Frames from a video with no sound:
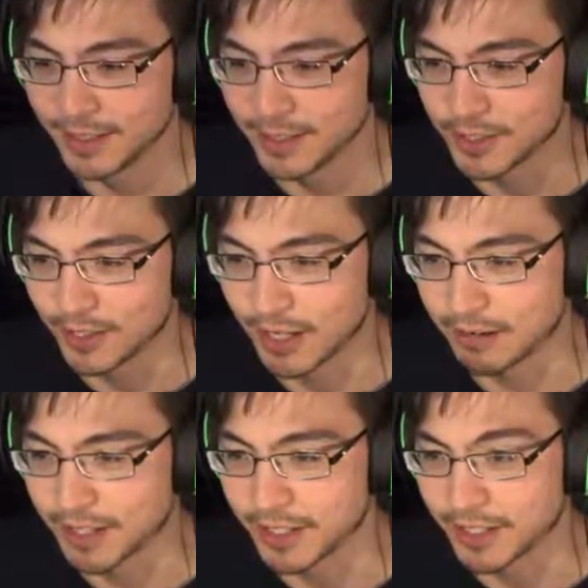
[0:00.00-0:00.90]
Is there
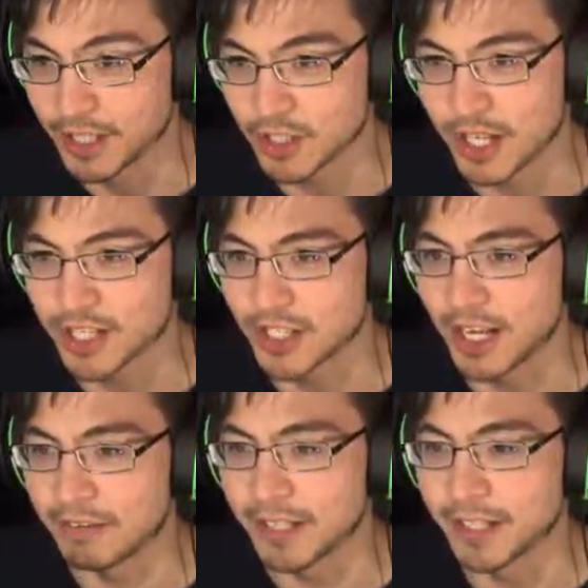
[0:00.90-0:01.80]
lava here? There's lots of
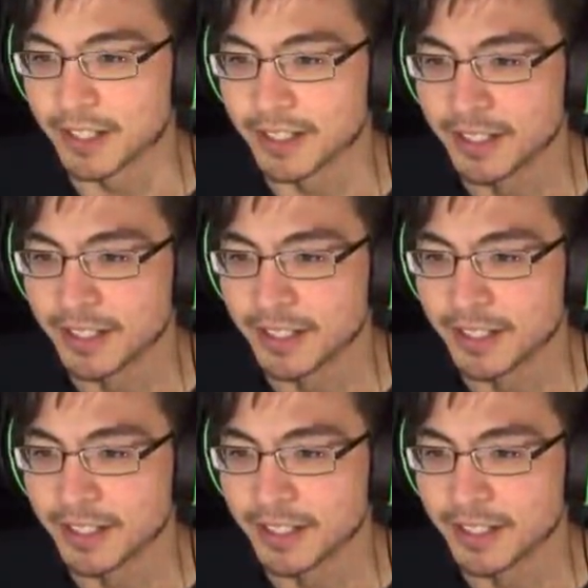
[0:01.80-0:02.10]
lava here.